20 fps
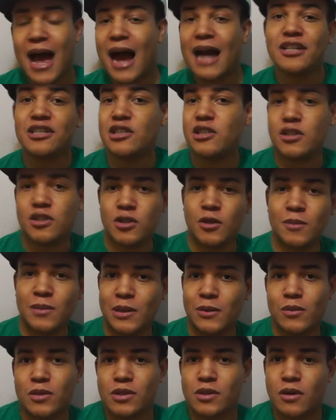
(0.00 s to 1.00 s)
I just assumed
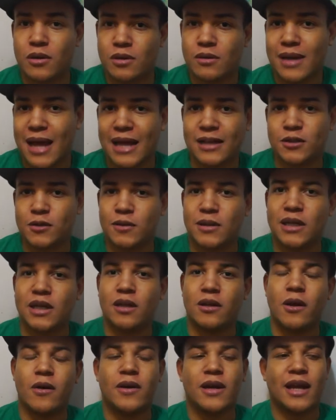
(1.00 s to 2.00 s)
it was on actual
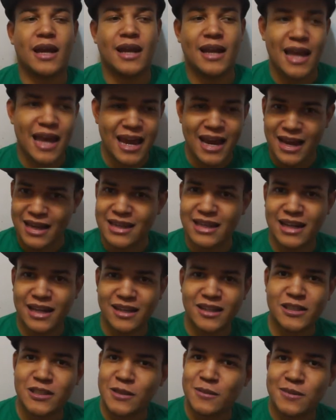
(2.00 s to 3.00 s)
Nickelodeon, and then I
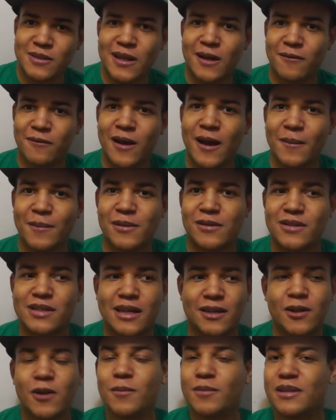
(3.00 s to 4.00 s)
looked some stuff up, and it was
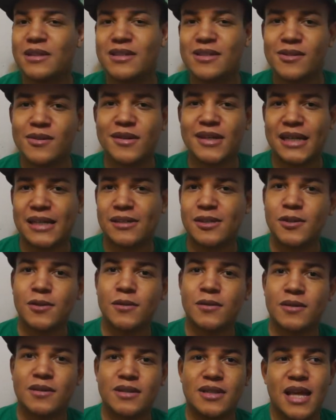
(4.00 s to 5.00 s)
like, nope, this is on
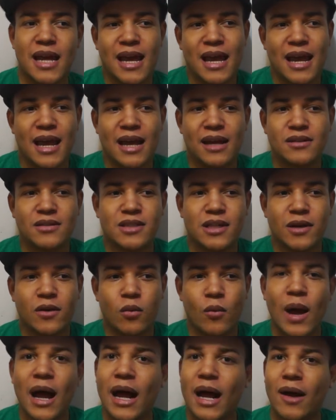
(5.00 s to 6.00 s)
Nicktoons. And I was
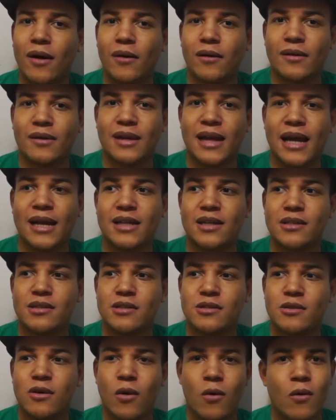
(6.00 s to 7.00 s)
like, wow, that
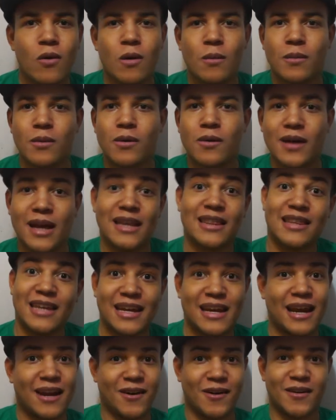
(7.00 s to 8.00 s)
is horrible. And
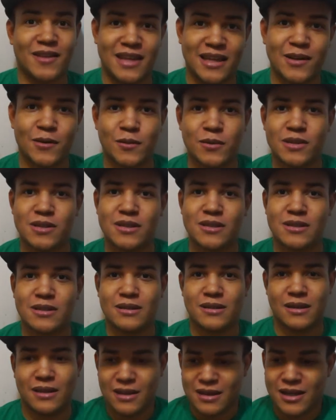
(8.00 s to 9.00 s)
then I heard that it was,
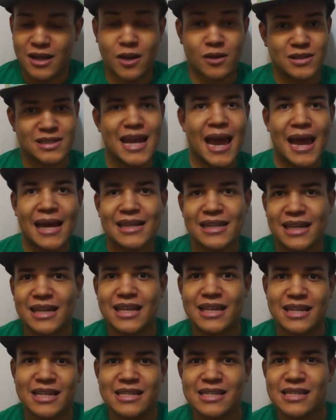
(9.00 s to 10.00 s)
you know,
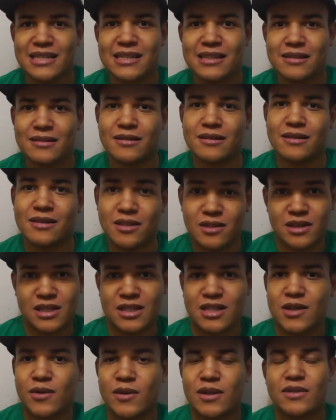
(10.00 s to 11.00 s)
technically the season, the
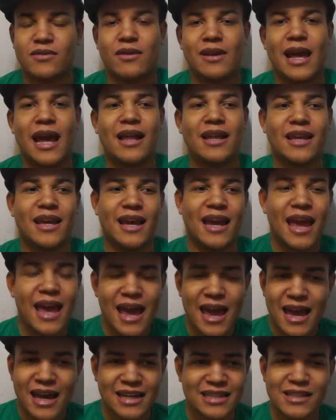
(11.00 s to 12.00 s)
series finale.
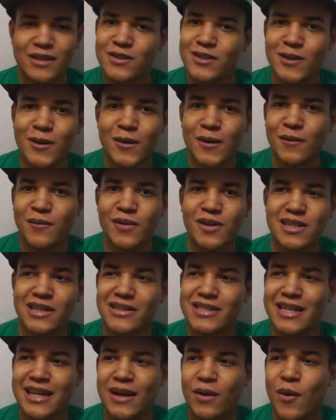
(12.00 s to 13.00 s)
Because I was so confused. I
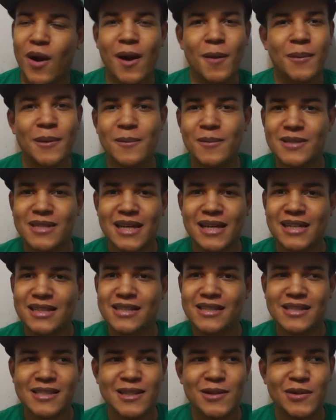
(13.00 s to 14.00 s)
was like, why are people saying
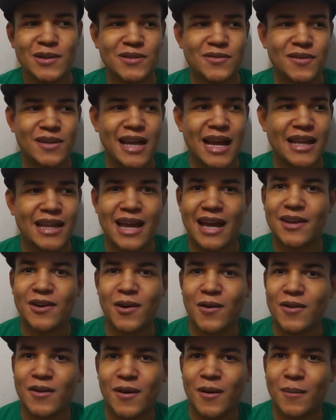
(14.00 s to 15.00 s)
it's a series finale? I
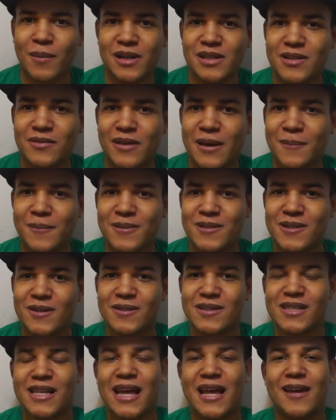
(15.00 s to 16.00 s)
know there are a bunch of
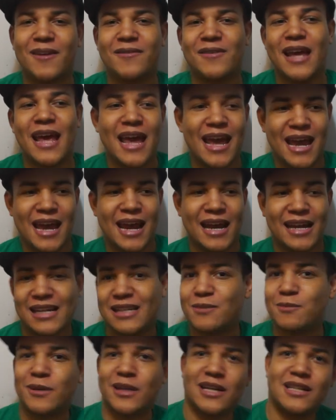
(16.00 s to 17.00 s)
episodes left, and
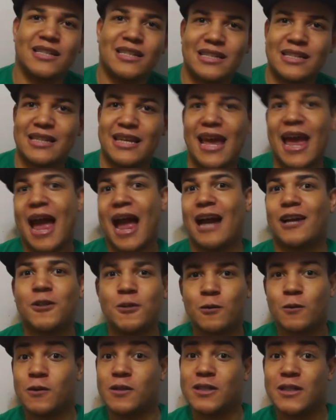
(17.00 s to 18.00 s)
it's because it's the
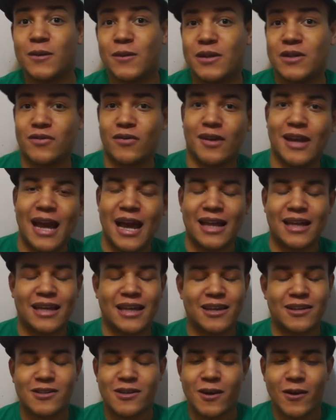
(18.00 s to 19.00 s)
actual series
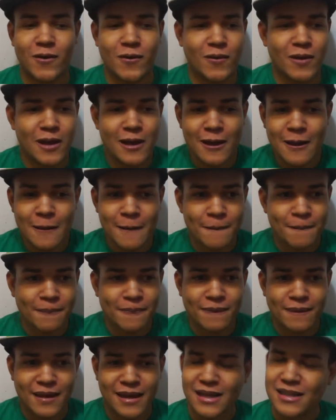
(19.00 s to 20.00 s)
finale. So
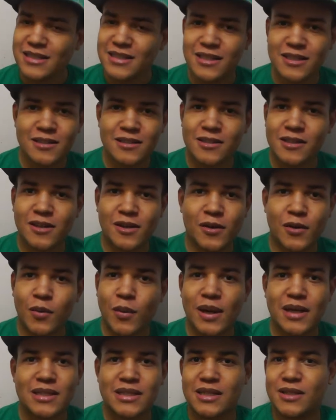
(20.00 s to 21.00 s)
it's just the
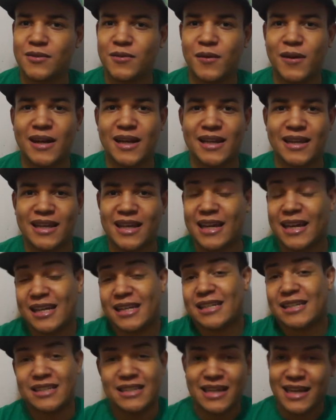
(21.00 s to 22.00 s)
craziest freaking thing.
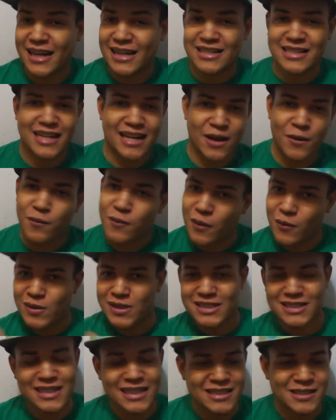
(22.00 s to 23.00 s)
And like I said, I, I
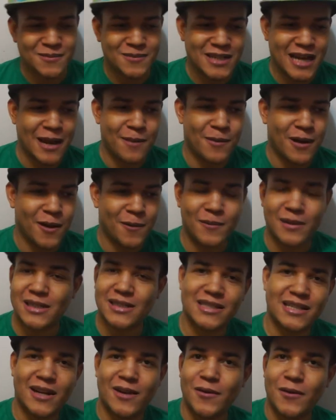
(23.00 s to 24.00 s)
want to take some time out
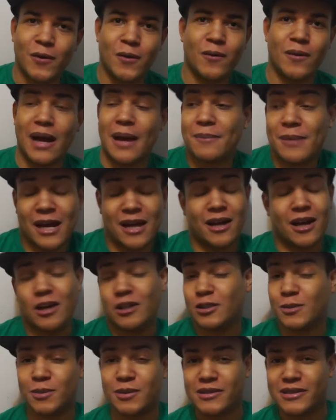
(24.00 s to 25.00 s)
because I don't know. I'm not
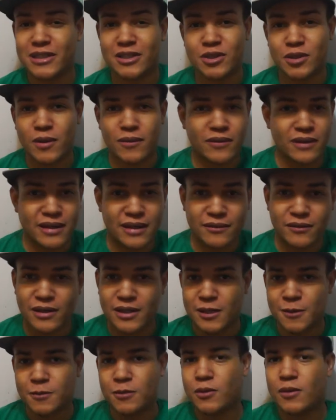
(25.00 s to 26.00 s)
100% sure if I'll ever
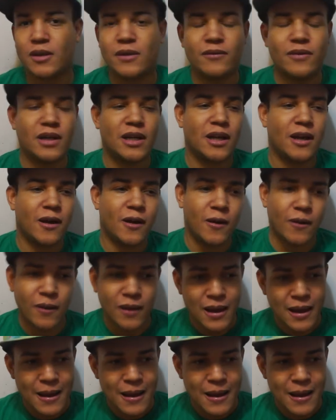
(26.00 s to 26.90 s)
end up doing a video.